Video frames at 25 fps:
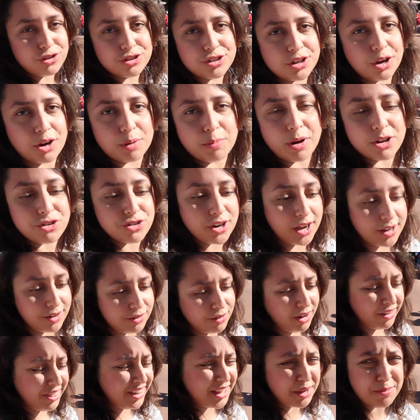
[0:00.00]
just go on my
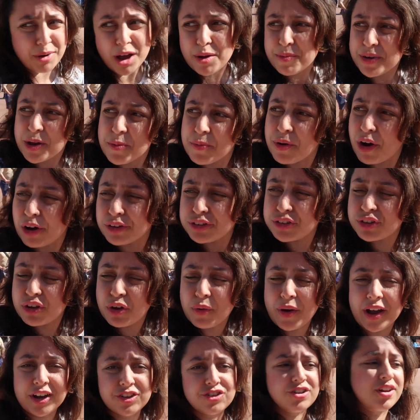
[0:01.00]
channel. I think it might be in part
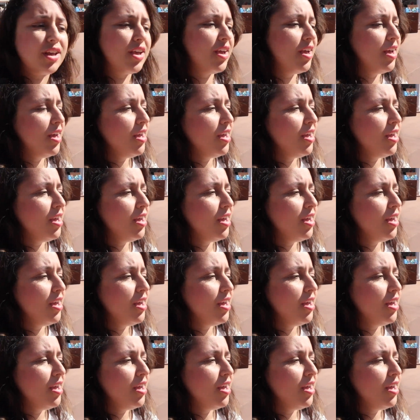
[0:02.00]
two actually.